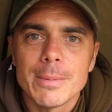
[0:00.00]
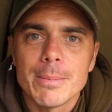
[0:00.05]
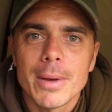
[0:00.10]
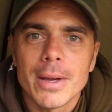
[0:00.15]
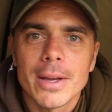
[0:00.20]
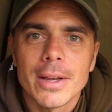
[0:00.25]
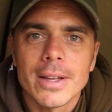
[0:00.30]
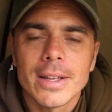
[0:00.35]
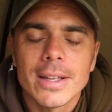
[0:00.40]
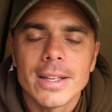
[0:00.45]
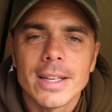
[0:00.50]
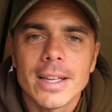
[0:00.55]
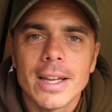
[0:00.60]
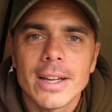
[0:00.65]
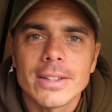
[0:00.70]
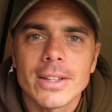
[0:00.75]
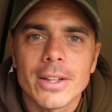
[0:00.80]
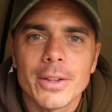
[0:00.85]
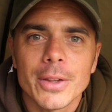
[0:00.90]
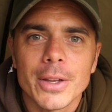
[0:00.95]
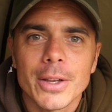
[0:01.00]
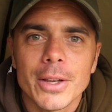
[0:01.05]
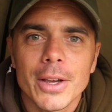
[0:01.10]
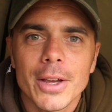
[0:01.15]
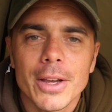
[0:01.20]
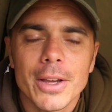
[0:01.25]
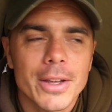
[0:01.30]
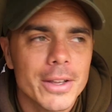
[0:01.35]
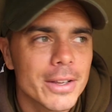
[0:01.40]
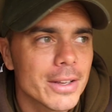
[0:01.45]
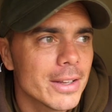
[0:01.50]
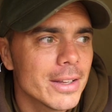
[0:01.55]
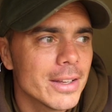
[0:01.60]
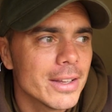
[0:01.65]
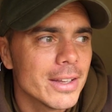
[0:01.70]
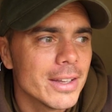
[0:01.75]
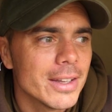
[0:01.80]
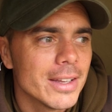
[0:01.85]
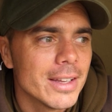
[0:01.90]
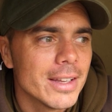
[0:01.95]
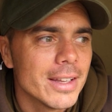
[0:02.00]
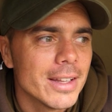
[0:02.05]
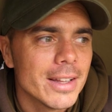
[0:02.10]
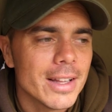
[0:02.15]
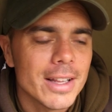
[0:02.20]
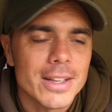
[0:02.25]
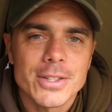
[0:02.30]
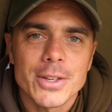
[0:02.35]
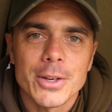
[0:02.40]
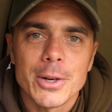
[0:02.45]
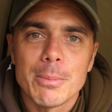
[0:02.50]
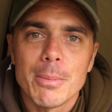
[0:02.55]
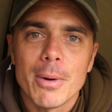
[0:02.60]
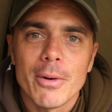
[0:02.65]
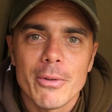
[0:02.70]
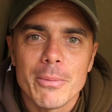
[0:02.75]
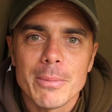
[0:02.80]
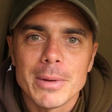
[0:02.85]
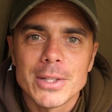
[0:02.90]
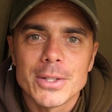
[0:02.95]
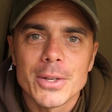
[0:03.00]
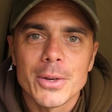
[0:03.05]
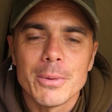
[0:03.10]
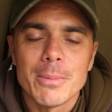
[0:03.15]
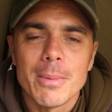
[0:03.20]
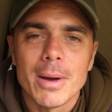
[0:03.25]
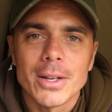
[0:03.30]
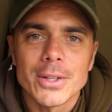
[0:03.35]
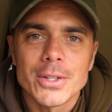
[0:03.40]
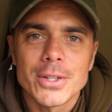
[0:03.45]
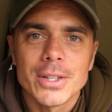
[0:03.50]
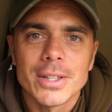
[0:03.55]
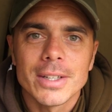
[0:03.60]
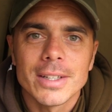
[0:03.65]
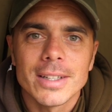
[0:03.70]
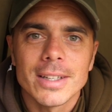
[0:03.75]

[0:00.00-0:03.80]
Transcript: but I don't think that's going to bother me too much.